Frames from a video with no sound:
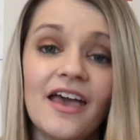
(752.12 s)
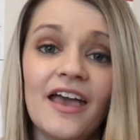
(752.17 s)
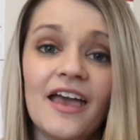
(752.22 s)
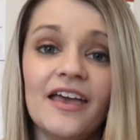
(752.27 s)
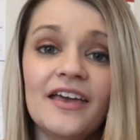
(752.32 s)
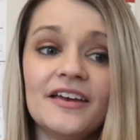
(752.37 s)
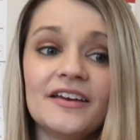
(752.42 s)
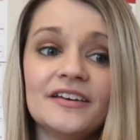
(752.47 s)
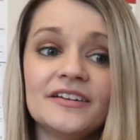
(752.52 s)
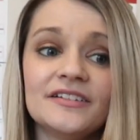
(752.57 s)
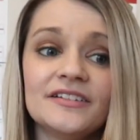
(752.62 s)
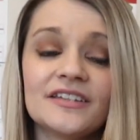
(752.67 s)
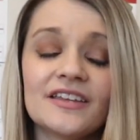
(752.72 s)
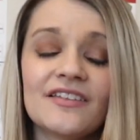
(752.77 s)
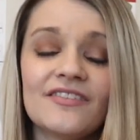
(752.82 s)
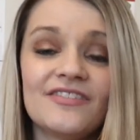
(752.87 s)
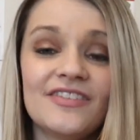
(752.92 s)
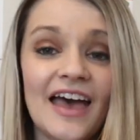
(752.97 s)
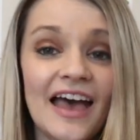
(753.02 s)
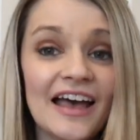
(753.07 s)
And
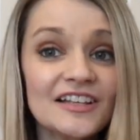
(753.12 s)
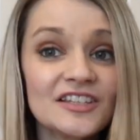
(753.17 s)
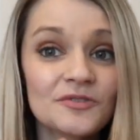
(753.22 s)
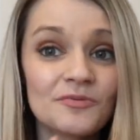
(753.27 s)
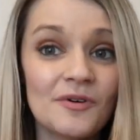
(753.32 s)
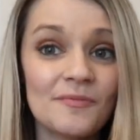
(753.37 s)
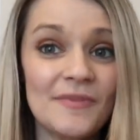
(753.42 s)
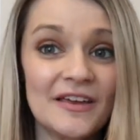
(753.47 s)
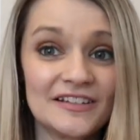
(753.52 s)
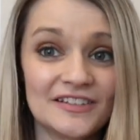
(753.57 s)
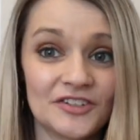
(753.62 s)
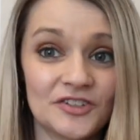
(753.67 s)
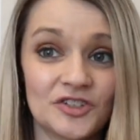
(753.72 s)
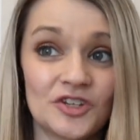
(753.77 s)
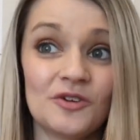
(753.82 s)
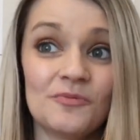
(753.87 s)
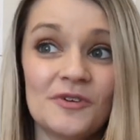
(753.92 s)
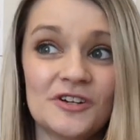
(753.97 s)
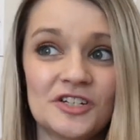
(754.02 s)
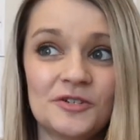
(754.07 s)
that's what makes it
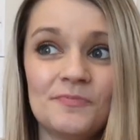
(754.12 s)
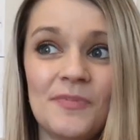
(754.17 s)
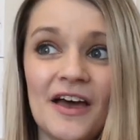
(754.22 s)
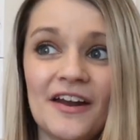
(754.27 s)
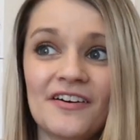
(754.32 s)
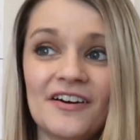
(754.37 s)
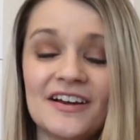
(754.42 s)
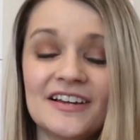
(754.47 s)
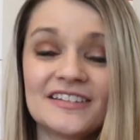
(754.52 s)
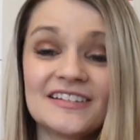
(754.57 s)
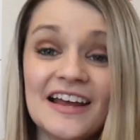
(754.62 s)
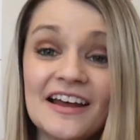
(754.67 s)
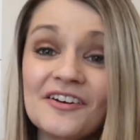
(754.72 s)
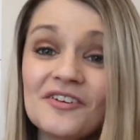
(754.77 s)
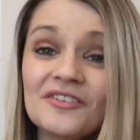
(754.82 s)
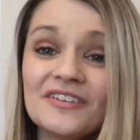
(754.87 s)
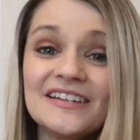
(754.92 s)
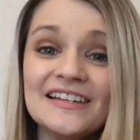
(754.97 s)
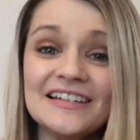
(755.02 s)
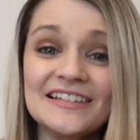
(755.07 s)
so much better, is not
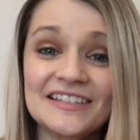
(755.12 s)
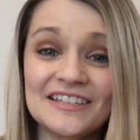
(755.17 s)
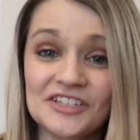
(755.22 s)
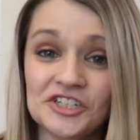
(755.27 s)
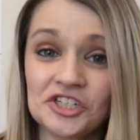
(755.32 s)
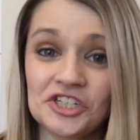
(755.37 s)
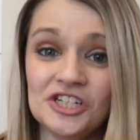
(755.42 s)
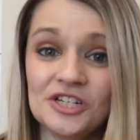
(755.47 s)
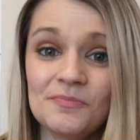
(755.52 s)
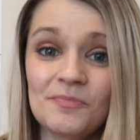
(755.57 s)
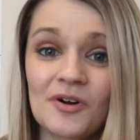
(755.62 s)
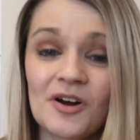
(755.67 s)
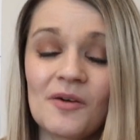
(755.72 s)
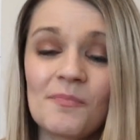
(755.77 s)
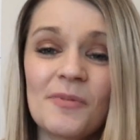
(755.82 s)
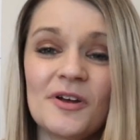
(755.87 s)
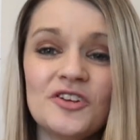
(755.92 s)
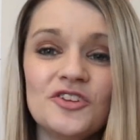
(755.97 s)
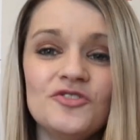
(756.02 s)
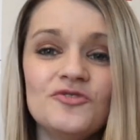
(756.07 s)
only is it cheaper,
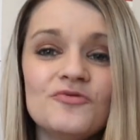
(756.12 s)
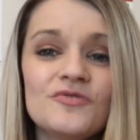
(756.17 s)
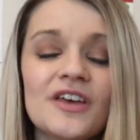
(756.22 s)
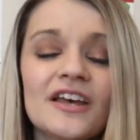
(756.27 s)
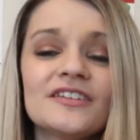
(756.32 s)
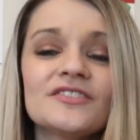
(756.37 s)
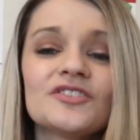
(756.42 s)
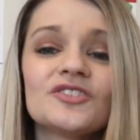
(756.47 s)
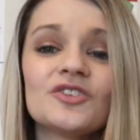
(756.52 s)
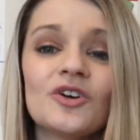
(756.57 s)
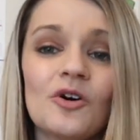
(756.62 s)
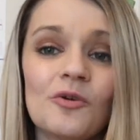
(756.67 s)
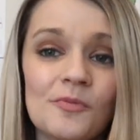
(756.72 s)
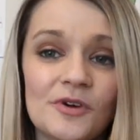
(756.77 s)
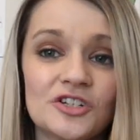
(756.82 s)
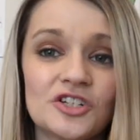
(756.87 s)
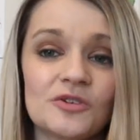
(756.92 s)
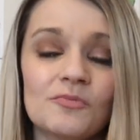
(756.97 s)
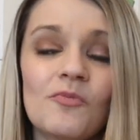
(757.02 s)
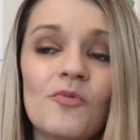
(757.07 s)
but you get so
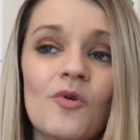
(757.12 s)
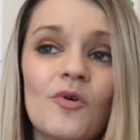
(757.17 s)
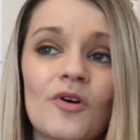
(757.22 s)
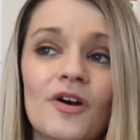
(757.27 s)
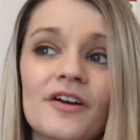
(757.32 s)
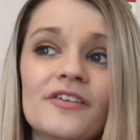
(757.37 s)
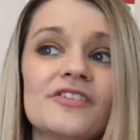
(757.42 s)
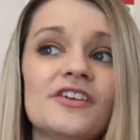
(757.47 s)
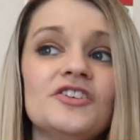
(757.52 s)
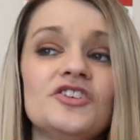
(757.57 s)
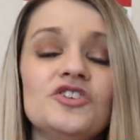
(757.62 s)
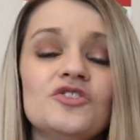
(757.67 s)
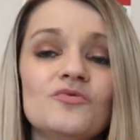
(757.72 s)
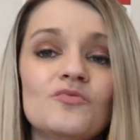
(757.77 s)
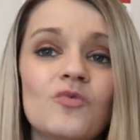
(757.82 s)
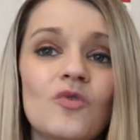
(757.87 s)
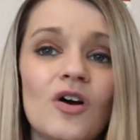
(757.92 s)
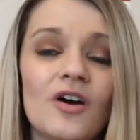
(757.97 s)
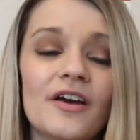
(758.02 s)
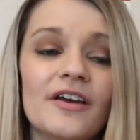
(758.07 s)
much more than you
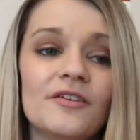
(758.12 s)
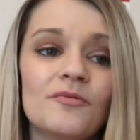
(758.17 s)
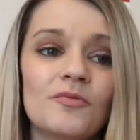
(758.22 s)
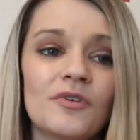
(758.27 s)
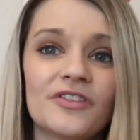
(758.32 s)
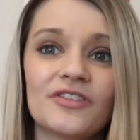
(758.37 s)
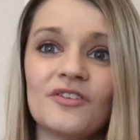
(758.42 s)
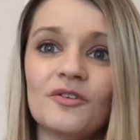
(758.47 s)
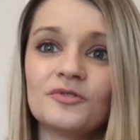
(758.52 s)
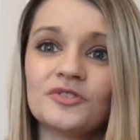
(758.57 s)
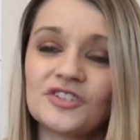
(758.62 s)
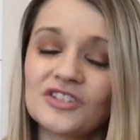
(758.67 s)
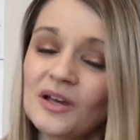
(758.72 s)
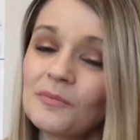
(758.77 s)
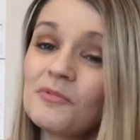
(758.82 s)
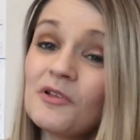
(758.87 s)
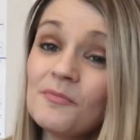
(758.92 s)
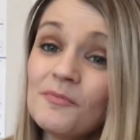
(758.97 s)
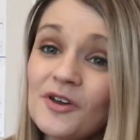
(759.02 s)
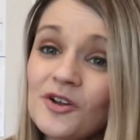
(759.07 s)
would with those
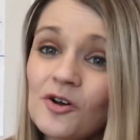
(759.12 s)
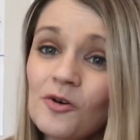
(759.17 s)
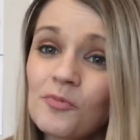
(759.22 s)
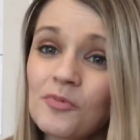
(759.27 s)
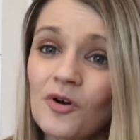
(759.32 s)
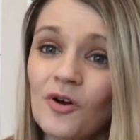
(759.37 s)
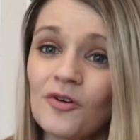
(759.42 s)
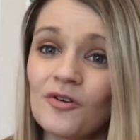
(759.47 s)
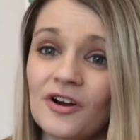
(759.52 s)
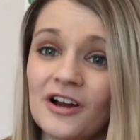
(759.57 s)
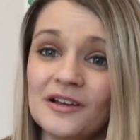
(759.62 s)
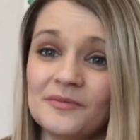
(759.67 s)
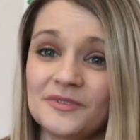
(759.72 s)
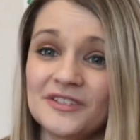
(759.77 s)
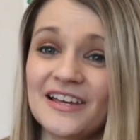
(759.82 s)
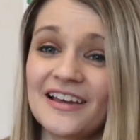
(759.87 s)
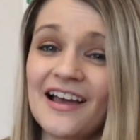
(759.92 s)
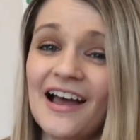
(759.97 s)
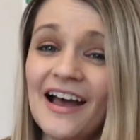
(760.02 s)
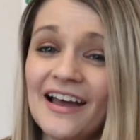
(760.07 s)
supplemental programs
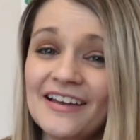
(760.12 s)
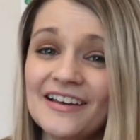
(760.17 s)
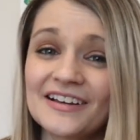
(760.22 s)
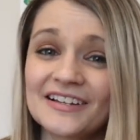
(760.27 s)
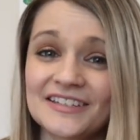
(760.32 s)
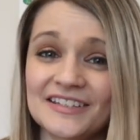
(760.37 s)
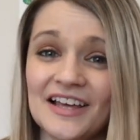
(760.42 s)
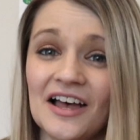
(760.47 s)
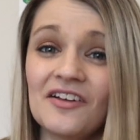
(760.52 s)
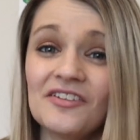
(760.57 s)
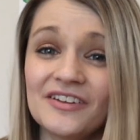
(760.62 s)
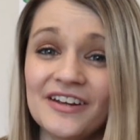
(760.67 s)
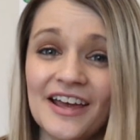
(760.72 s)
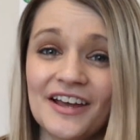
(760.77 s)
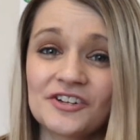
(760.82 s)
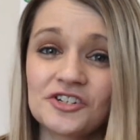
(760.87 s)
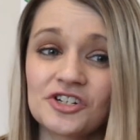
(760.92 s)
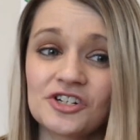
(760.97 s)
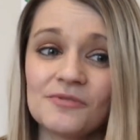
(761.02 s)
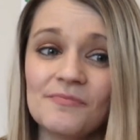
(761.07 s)
like IXL and
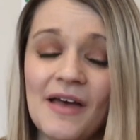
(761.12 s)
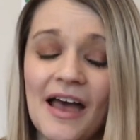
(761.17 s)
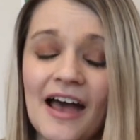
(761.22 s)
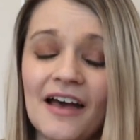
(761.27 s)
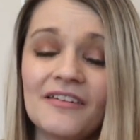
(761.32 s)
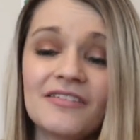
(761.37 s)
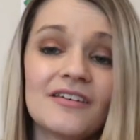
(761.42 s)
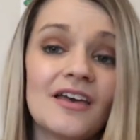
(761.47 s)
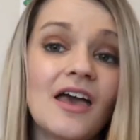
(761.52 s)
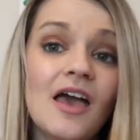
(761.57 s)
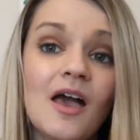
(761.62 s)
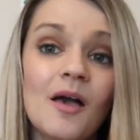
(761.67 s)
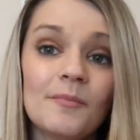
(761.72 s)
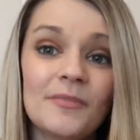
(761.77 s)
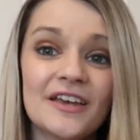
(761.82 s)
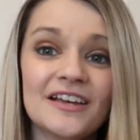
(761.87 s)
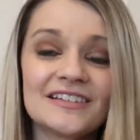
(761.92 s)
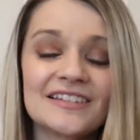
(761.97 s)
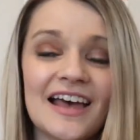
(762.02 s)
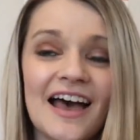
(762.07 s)
Extra Math,
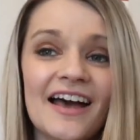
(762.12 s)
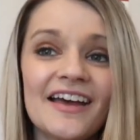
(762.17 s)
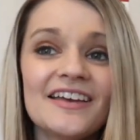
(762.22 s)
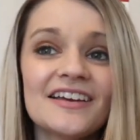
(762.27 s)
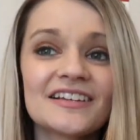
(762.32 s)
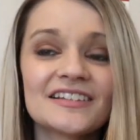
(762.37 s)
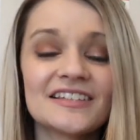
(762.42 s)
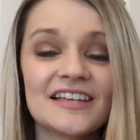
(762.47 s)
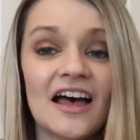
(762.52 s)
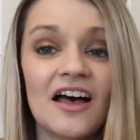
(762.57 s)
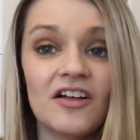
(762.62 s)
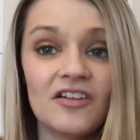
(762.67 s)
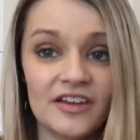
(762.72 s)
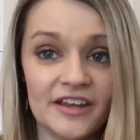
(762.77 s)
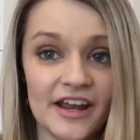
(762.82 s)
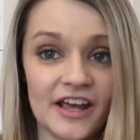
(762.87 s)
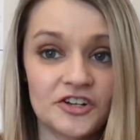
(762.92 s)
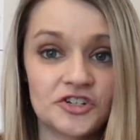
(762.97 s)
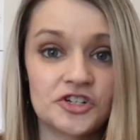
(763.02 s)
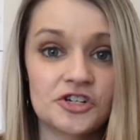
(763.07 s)
because IXL
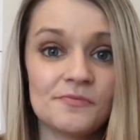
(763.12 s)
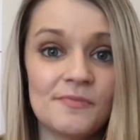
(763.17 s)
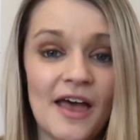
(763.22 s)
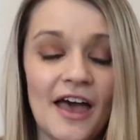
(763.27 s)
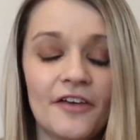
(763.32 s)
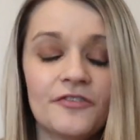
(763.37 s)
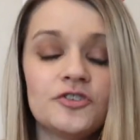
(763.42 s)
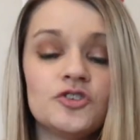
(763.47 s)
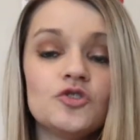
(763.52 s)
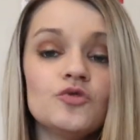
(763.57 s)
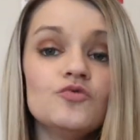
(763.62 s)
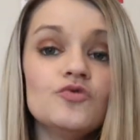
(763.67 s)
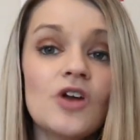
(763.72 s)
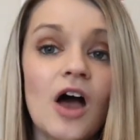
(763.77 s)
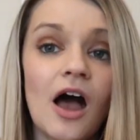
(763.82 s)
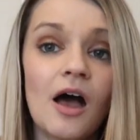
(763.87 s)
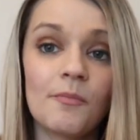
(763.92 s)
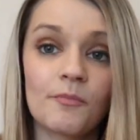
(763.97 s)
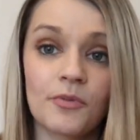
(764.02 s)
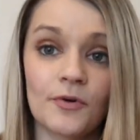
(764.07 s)
and Extra Math do
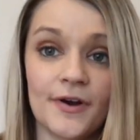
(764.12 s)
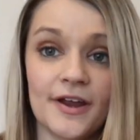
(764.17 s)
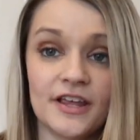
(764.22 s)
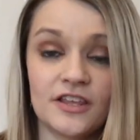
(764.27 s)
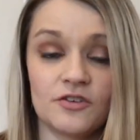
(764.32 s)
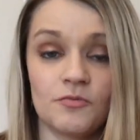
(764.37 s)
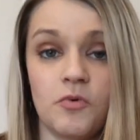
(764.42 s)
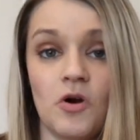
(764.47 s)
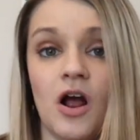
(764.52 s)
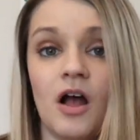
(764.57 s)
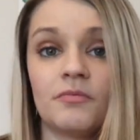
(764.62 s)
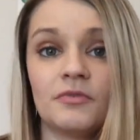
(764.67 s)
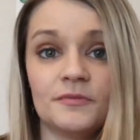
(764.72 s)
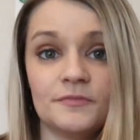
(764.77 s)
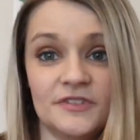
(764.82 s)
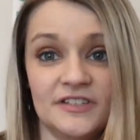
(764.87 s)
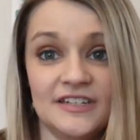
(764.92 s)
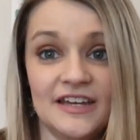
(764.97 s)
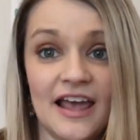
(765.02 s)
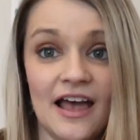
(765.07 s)
not break the
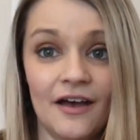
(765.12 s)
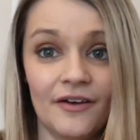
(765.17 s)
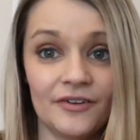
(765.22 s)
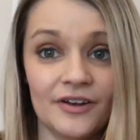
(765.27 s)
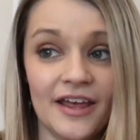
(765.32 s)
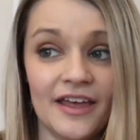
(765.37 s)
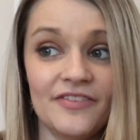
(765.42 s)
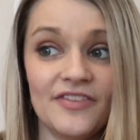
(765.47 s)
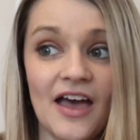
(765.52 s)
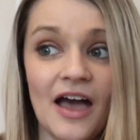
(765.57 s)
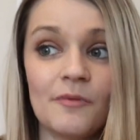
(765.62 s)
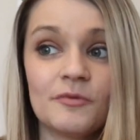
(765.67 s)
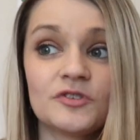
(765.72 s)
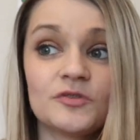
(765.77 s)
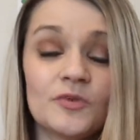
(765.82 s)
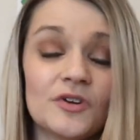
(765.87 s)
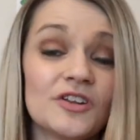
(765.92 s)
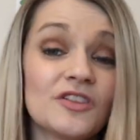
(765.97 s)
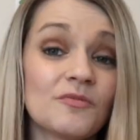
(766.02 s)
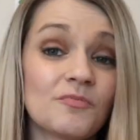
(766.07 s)
problems down. And that was
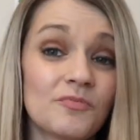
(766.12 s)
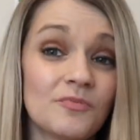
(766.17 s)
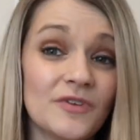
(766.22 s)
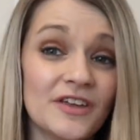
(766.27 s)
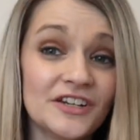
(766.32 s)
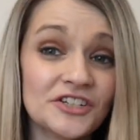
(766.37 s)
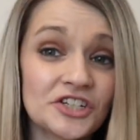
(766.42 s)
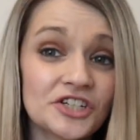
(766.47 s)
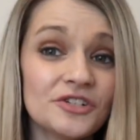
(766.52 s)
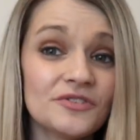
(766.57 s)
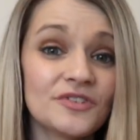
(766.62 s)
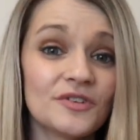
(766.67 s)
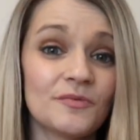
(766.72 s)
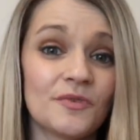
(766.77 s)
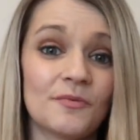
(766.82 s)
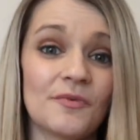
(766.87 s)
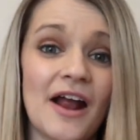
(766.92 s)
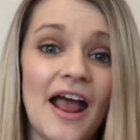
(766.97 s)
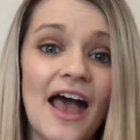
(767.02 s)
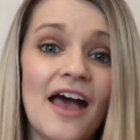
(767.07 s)
one of the issues that
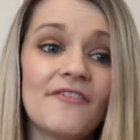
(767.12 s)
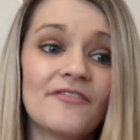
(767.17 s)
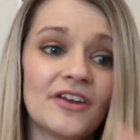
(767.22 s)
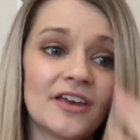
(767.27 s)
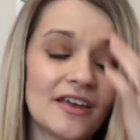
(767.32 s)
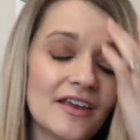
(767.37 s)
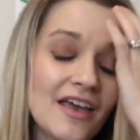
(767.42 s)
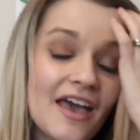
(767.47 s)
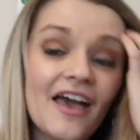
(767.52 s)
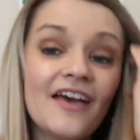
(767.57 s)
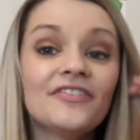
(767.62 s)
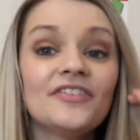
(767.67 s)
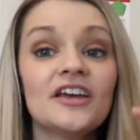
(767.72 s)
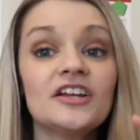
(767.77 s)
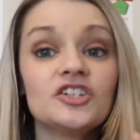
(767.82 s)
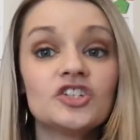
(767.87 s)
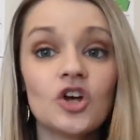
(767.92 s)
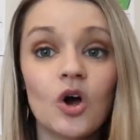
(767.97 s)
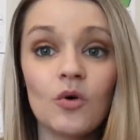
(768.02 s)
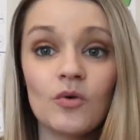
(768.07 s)
we were having.
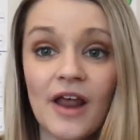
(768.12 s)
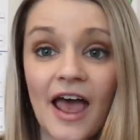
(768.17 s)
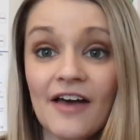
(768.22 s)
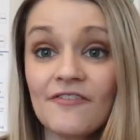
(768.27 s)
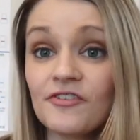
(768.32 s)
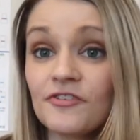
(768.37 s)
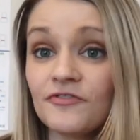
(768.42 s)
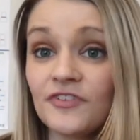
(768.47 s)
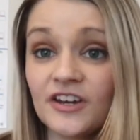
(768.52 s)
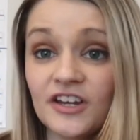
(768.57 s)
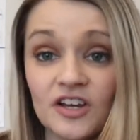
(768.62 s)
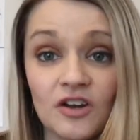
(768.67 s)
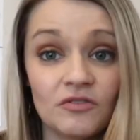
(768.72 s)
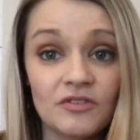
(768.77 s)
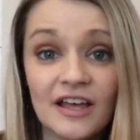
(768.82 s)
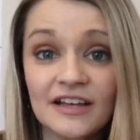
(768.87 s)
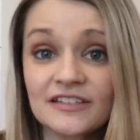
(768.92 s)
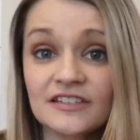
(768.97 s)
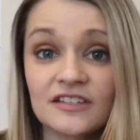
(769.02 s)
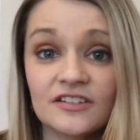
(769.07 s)
They don't have a video
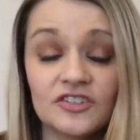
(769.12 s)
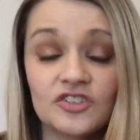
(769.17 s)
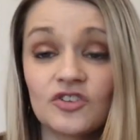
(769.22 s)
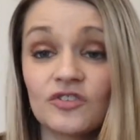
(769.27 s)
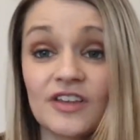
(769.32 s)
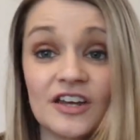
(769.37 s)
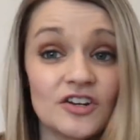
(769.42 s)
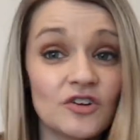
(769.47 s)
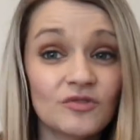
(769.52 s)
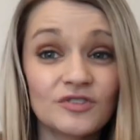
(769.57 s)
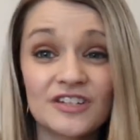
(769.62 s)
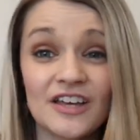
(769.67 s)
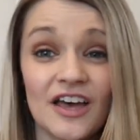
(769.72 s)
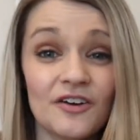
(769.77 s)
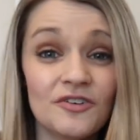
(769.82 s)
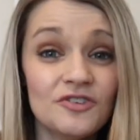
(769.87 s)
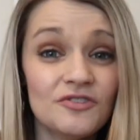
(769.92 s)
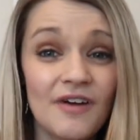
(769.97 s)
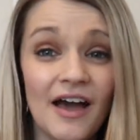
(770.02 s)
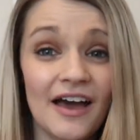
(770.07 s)
lesson, so they don't
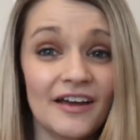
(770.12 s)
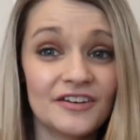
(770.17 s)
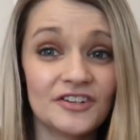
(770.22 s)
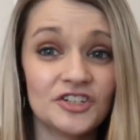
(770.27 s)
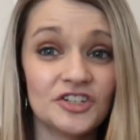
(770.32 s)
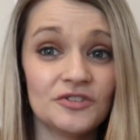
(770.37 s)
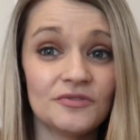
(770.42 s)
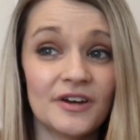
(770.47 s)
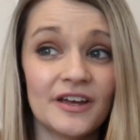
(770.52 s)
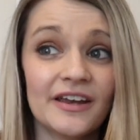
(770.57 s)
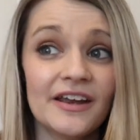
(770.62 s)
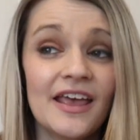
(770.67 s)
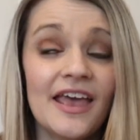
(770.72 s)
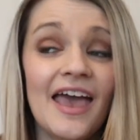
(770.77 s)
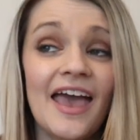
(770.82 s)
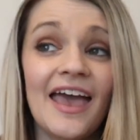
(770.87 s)
tell you how to do it.